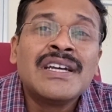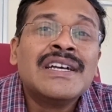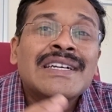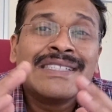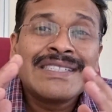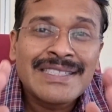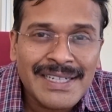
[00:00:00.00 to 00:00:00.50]

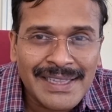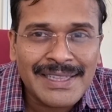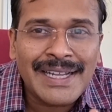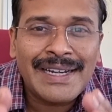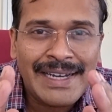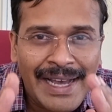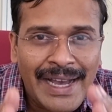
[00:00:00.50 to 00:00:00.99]
still the
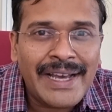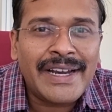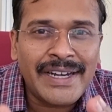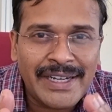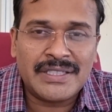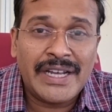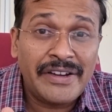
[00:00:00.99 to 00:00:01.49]

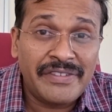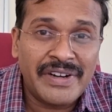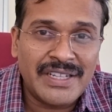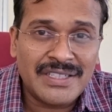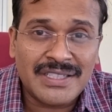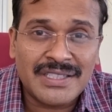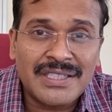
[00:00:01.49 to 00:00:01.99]
direct
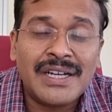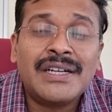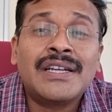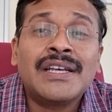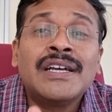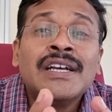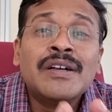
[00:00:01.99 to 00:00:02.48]
evidence
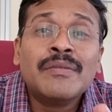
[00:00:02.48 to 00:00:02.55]
that